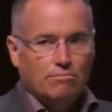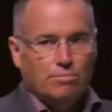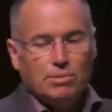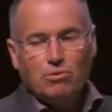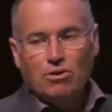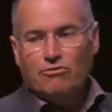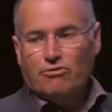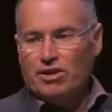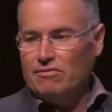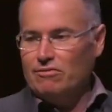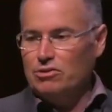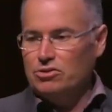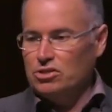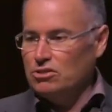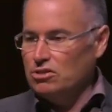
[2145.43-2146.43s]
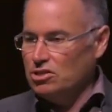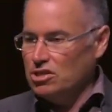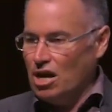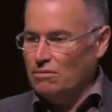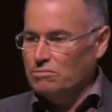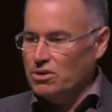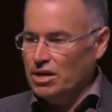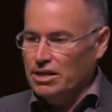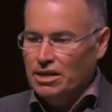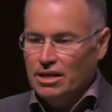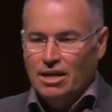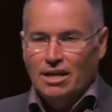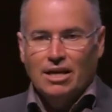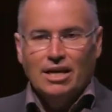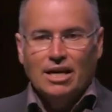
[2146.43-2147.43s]
People are afraid of losing their jobs, right?
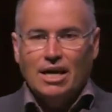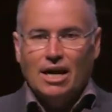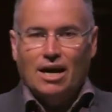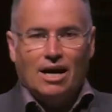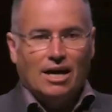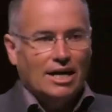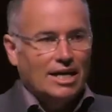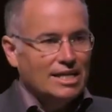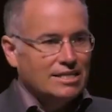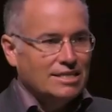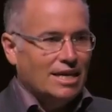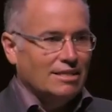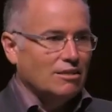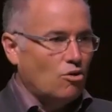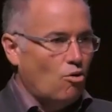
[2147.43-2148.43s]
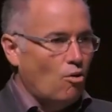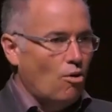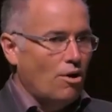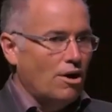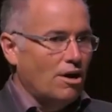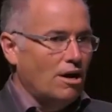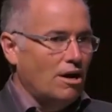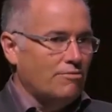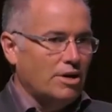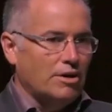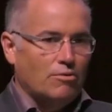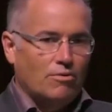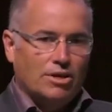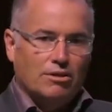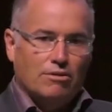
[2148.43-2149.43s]
It's at the core of
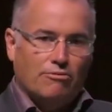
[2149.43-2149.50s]
everyone.